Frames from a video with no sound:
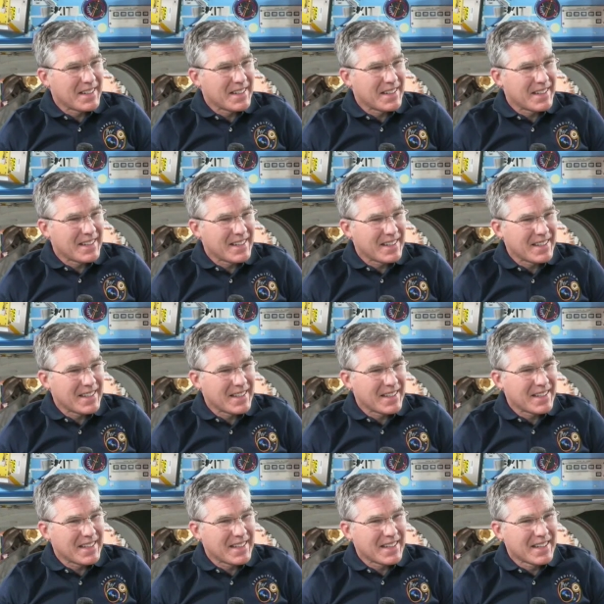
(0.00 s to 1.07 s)

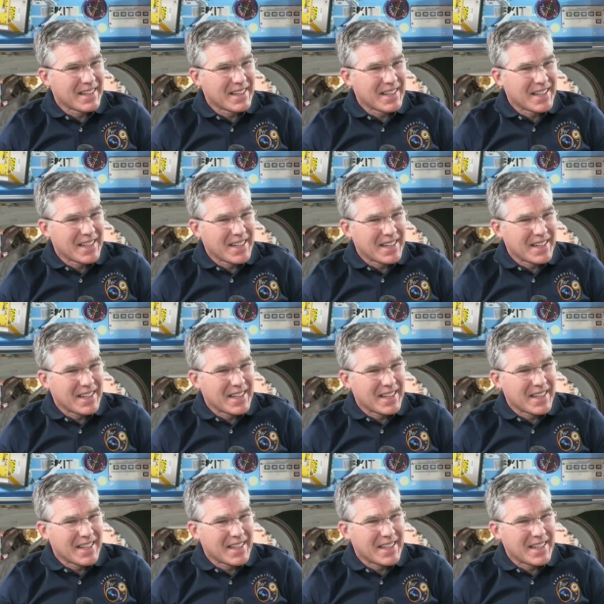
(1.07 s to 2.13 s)

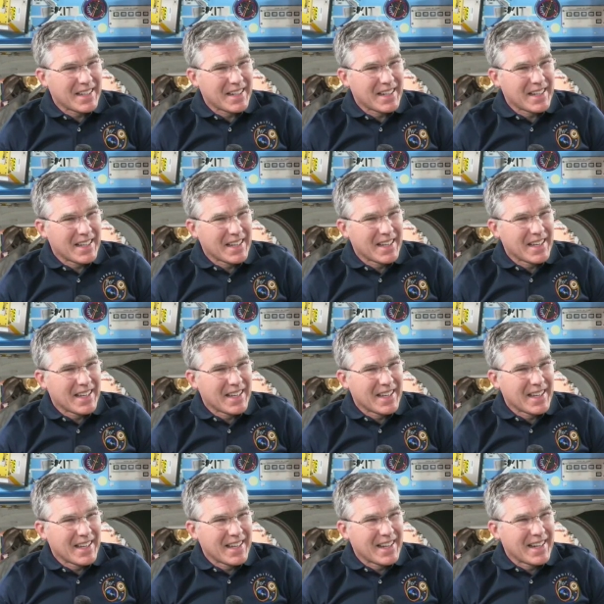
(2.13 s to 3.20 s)

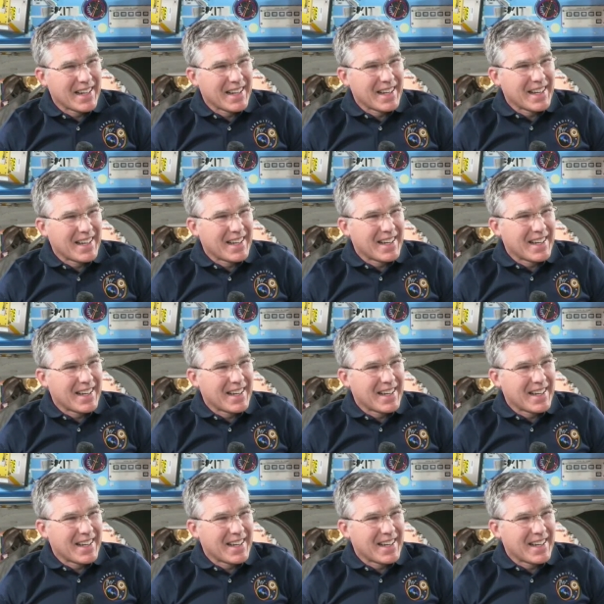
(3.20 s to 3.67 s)
(no one is talking)